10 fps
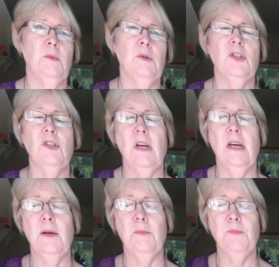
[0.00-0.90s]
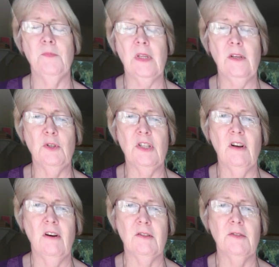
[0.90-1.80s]
which
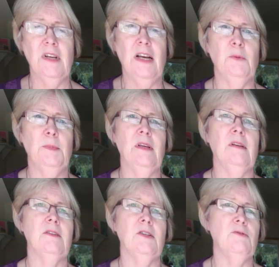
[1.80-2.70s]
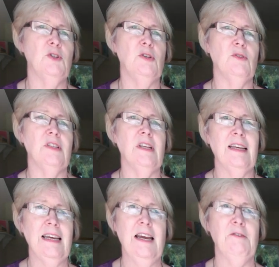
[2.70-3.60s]
uses arts for helping service users
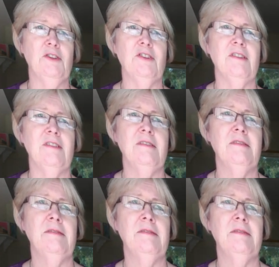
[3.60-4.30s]
and carers.